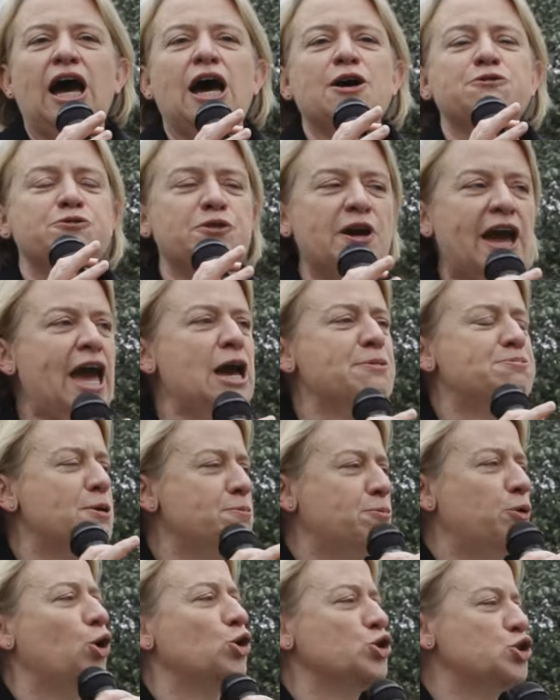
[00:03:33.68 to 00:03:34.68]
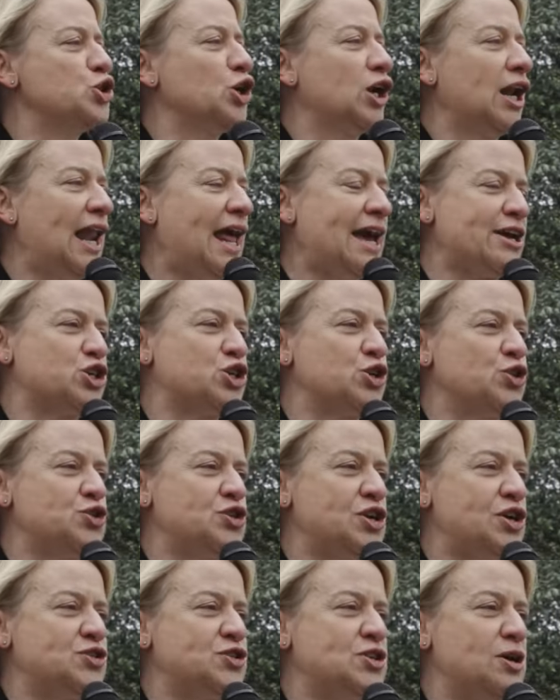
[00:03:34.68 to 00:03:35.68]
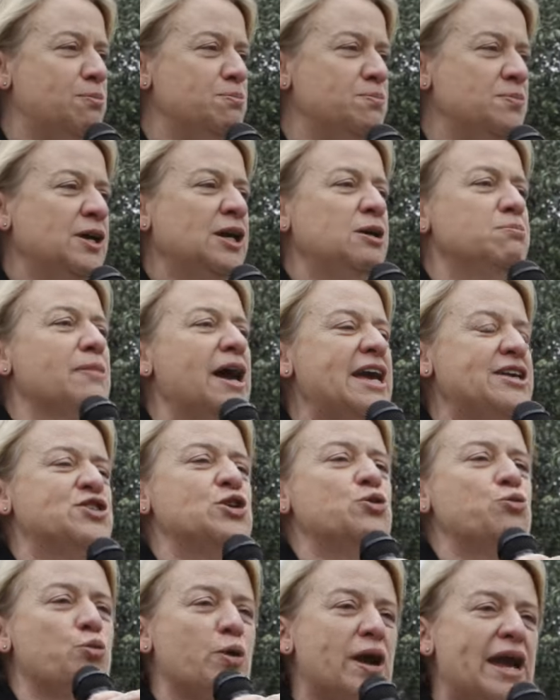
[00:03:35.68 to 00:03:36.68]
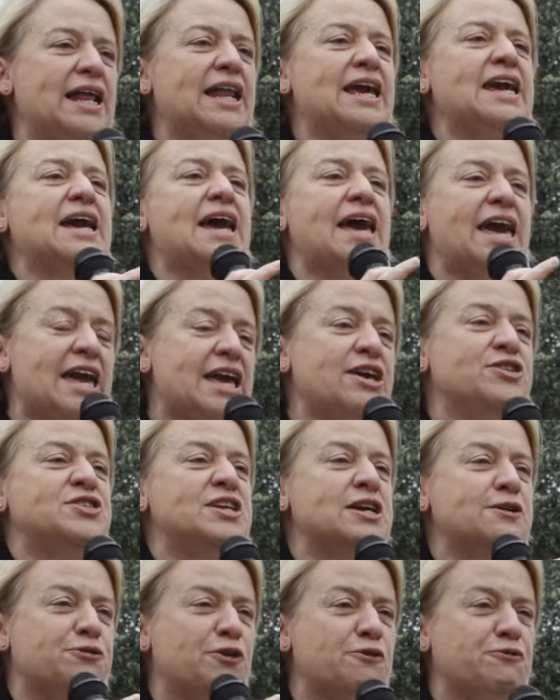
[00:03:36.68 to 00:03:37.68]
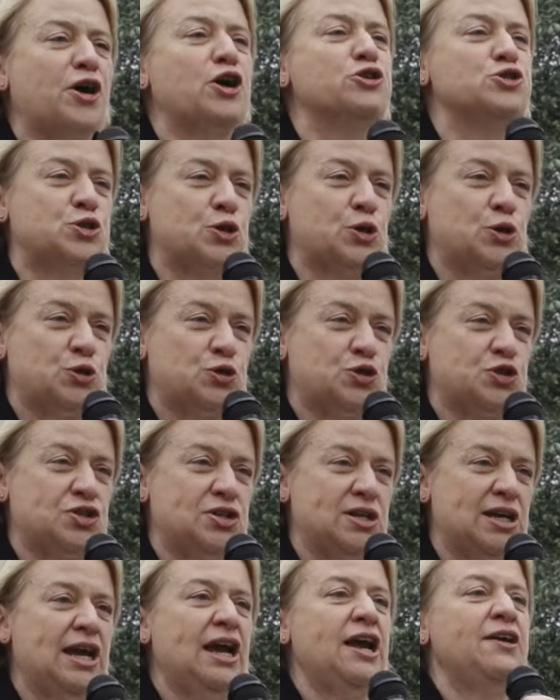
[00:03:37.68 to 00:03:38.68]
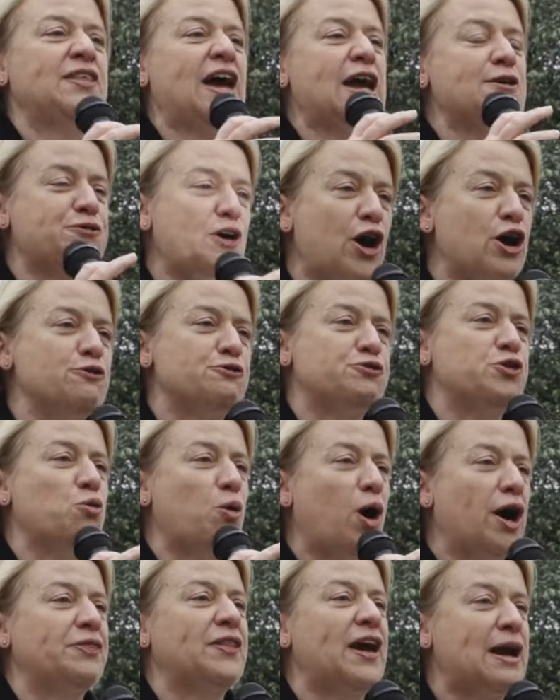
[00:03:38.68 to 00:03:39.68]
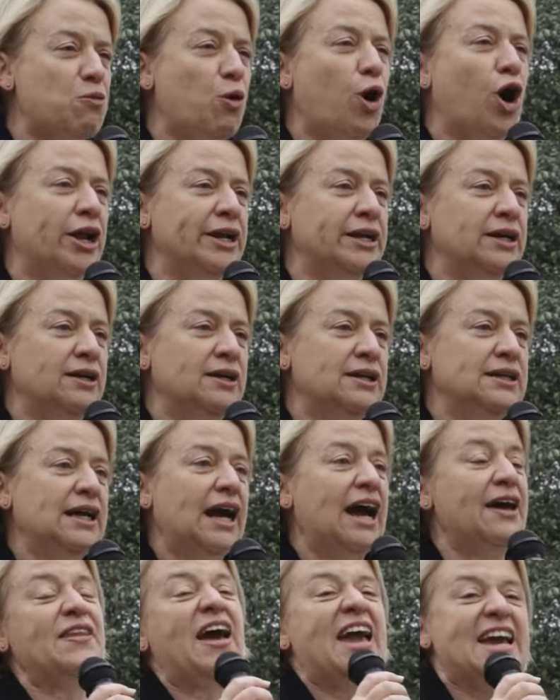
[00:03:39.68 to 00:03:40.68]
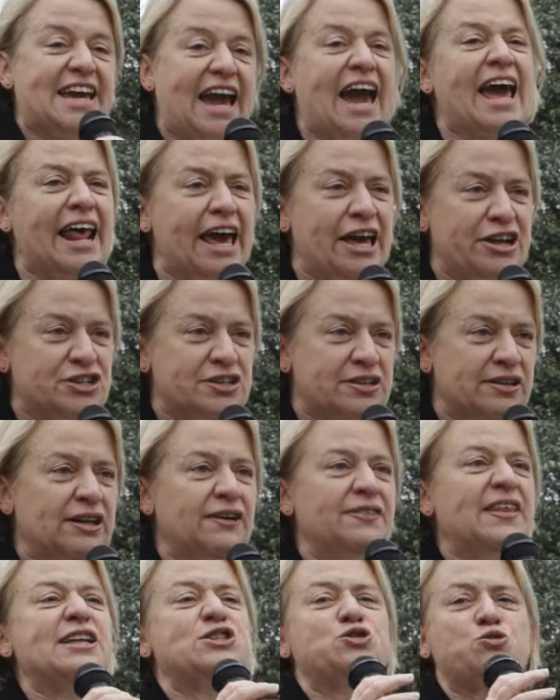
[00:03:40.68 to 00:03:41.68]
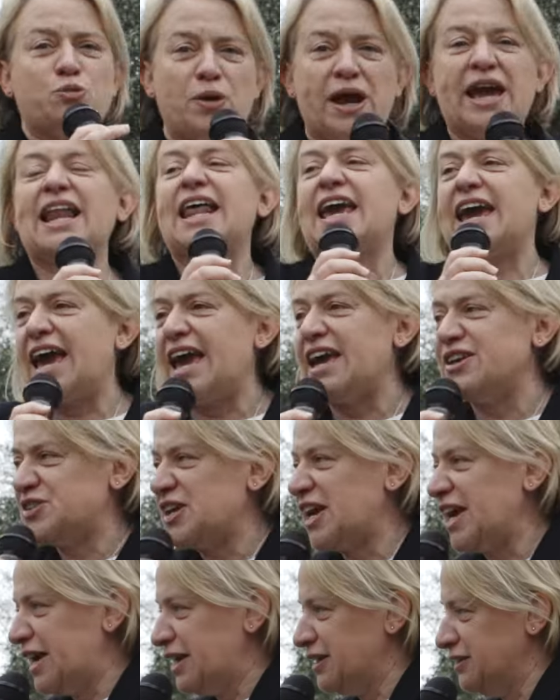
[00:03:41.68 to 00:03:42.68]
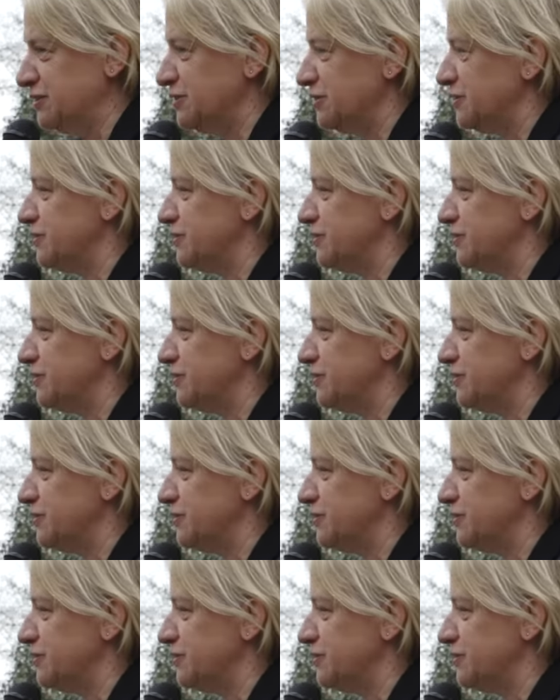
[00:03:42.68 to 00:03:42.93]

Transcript: A fair proportional election system makes it really easy for voters. They vote for what they want and they get it. That's really easy.